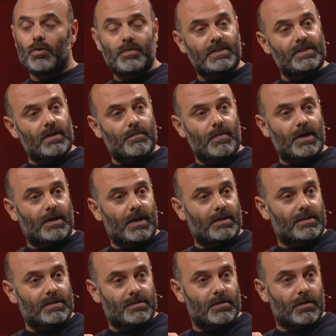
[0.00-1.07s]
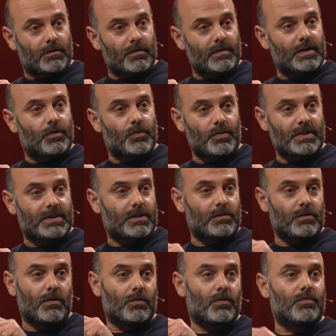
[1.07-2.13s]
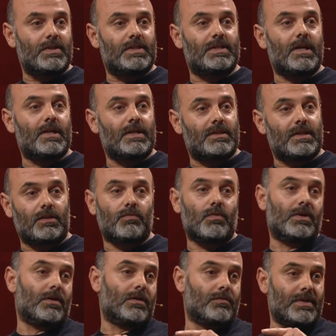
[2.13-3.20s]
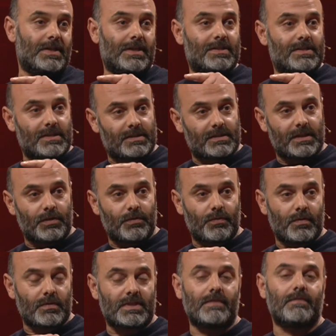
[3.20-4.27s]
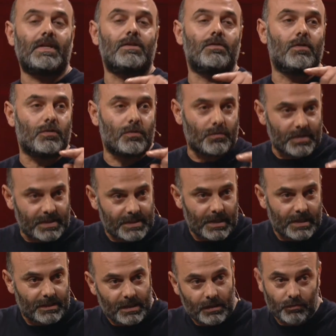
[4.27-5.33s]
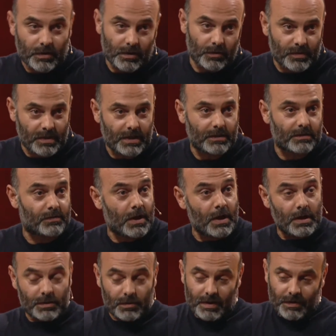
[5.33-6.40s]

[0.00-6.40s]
resale market, it's going to increase, and you're going to resell it at 160 euros, and then you're going to resell it at 100. And so